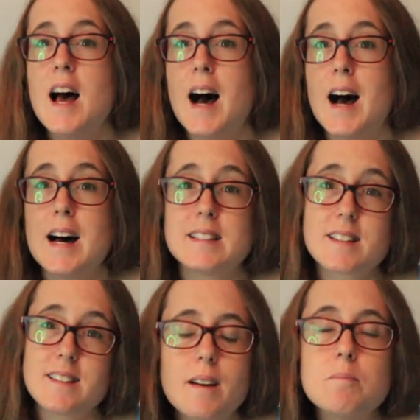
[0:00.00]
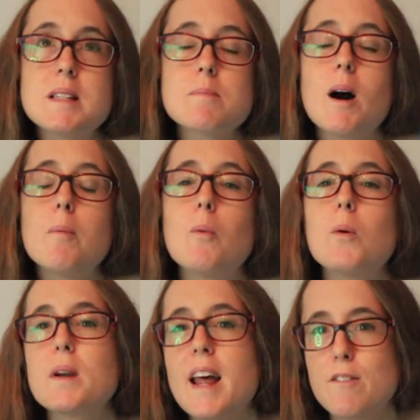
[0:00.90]
and Miss Marple will
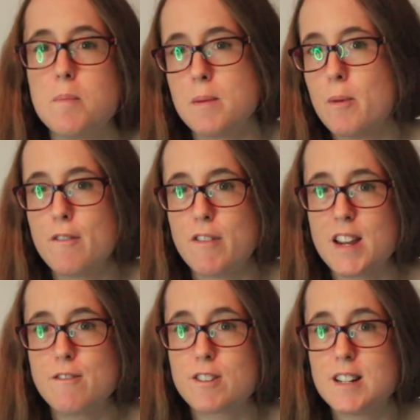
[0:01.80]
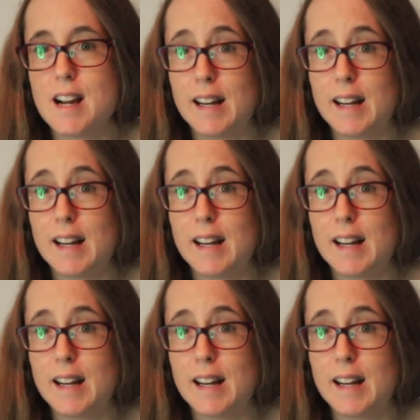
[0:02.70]
never be my favourite